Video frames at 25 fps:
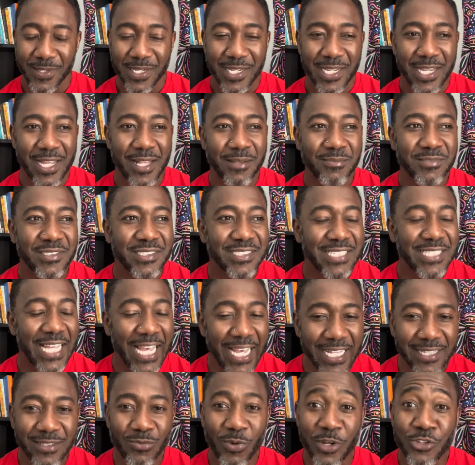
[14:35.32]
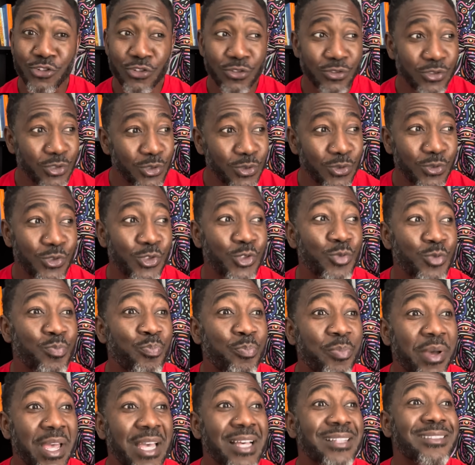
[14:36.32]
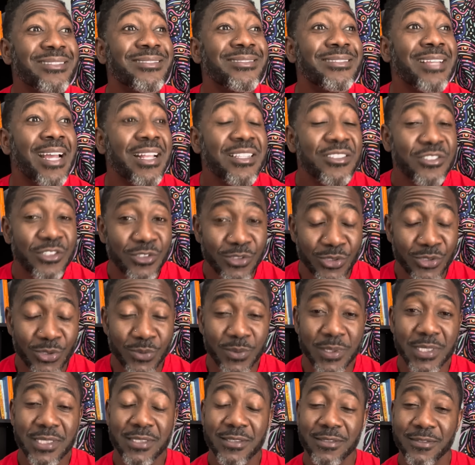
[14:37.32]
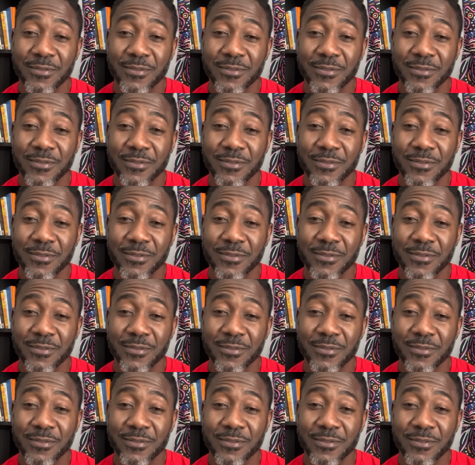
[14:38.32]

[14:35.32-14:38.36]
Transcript: Instead, what you do, you pay attention to it,